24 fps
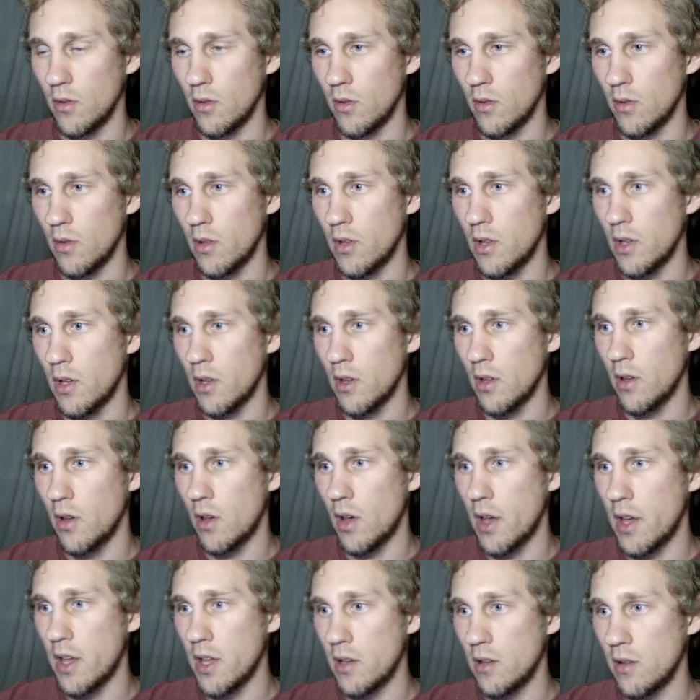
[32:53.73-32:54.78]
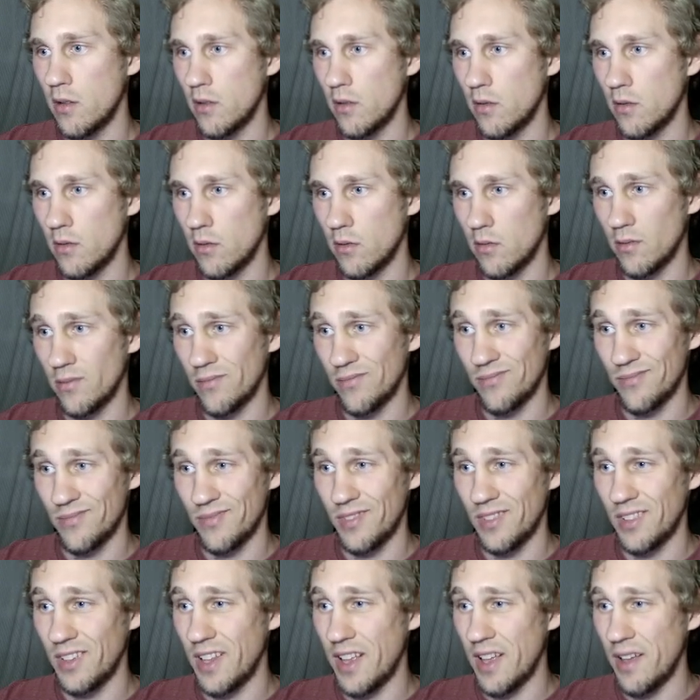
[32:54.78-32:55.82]
Get client
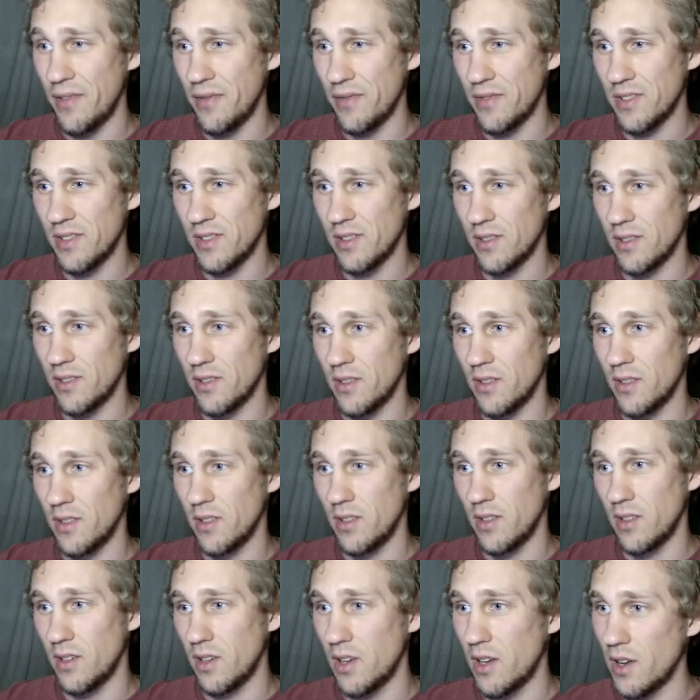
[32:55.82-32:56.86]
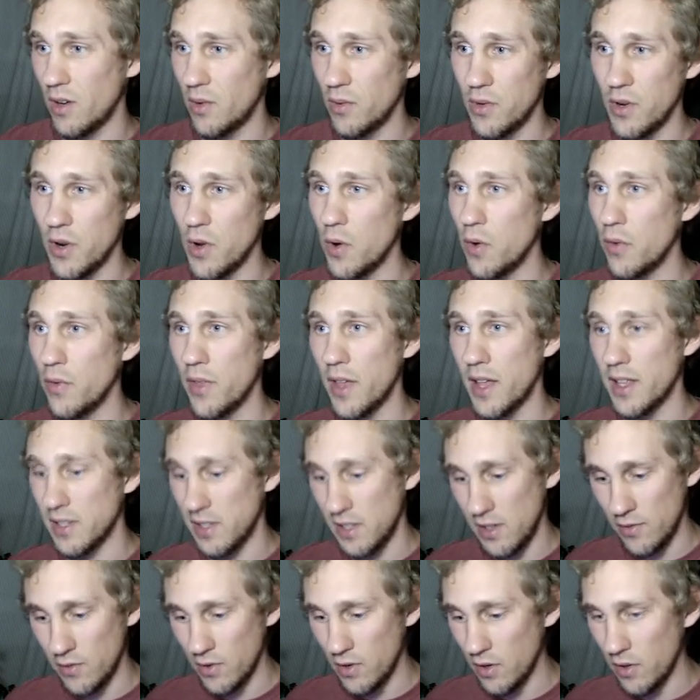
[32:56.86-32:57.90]
left. I don't know if that's
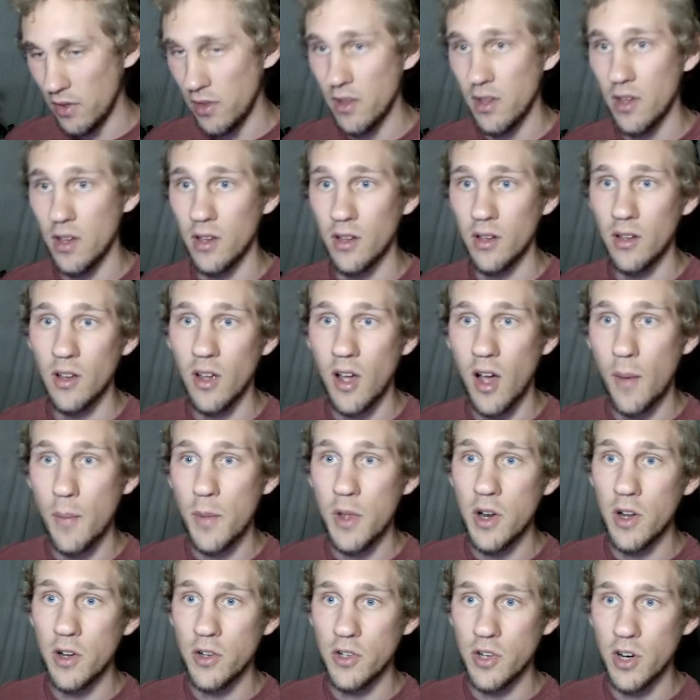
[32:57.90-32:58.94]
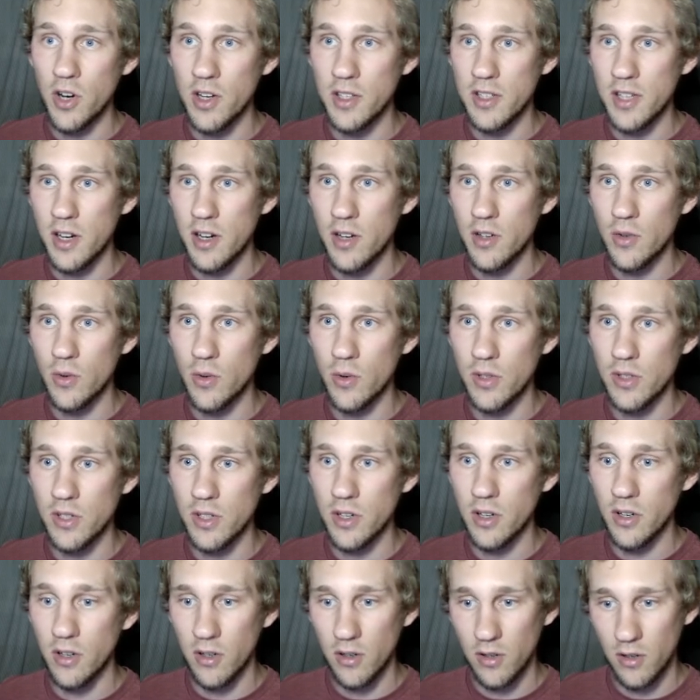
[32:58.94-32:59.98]
even a thing. I'm in uncharted territories
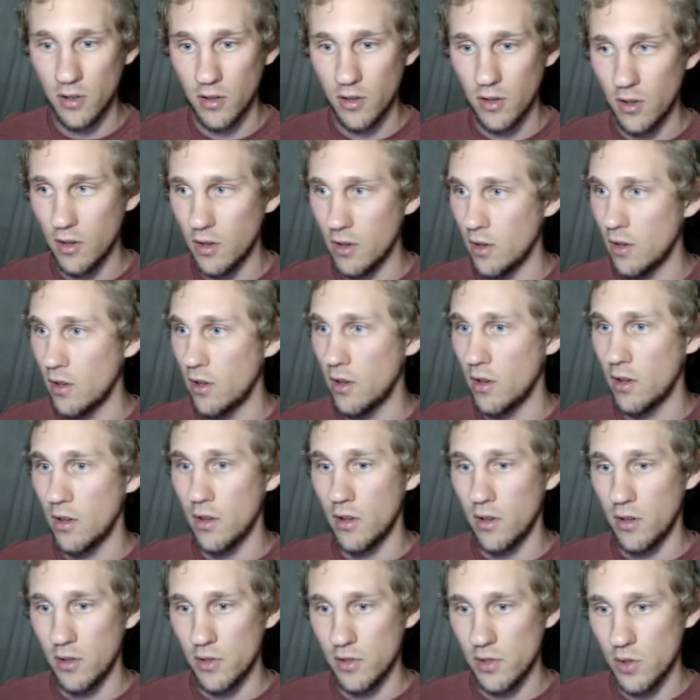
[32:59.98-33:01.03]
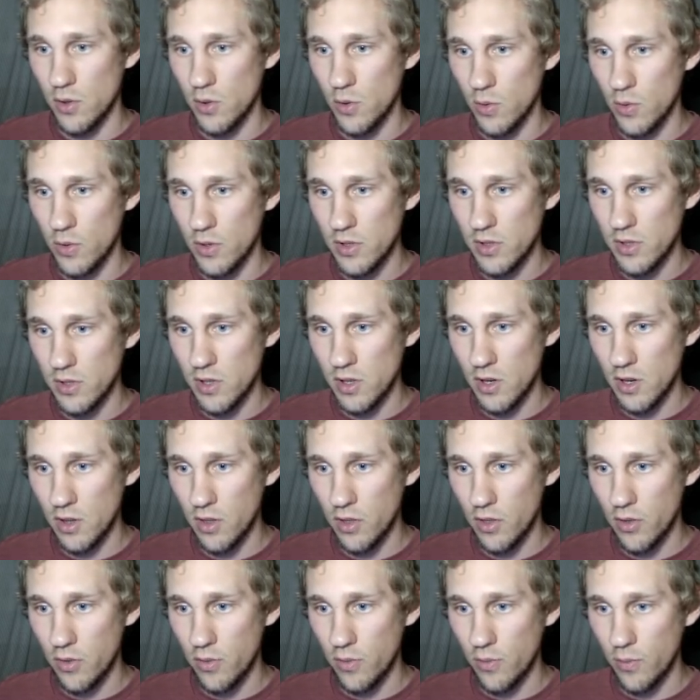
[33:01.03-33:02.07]
here. So this is gonna
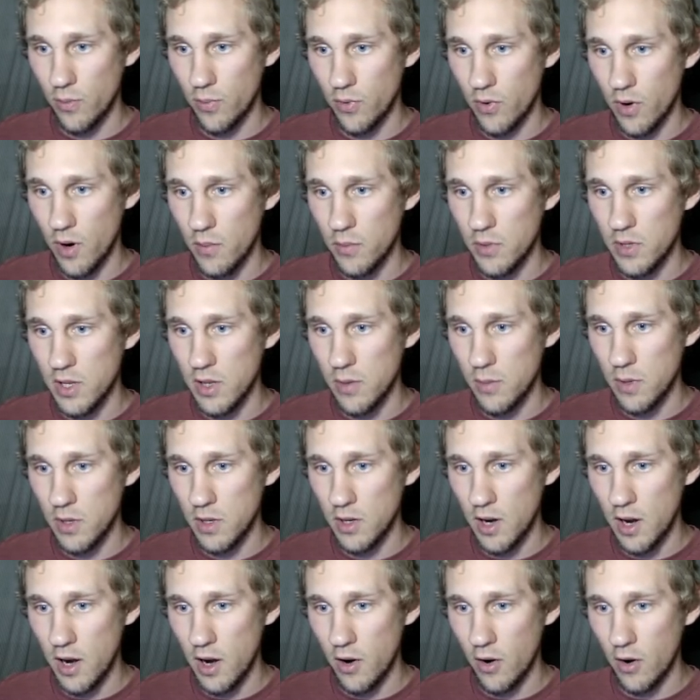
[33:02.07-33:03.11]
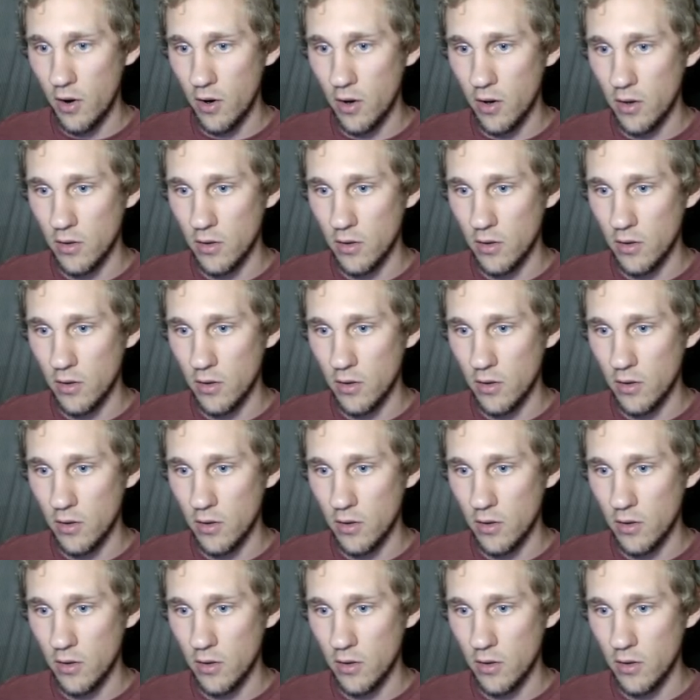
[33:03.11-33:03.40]
probably give me an error.